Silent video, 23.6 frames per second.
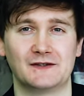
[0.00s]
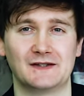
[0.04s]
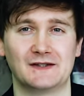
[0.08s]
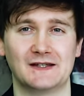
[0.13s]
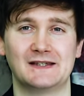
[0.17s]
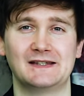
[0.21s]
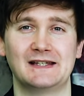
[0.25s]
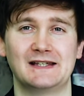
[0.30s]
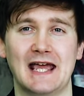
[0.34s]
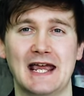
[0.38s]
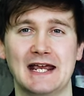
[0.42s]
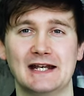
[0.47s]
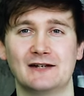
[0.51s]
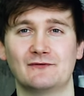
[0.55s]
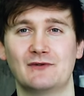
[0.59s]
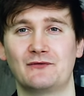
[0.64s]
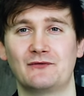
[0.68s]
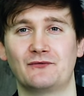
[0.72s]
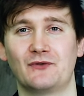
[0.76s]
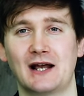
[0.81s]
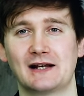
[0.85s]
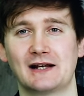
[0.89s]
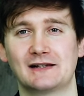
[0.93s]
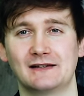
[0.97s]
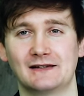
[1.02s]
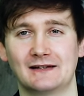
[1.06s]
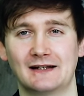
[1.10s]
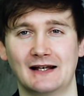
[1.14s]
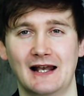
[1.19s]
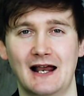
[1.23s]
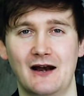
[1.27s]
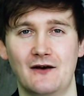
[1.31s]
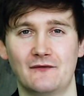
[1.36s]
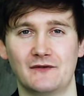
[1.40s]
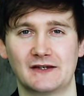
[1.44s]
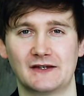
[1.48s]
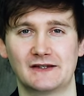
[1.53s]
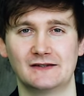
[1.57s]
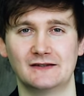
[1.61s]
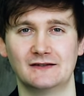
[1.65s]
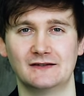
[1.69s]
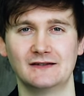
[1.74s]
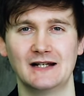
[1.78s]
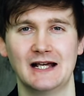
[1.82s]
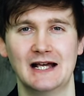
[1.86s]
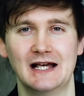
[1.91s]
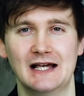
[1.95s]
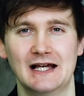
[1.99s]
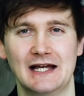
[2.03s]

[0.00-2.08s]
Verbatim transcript: sustained and refracted glare of the sun,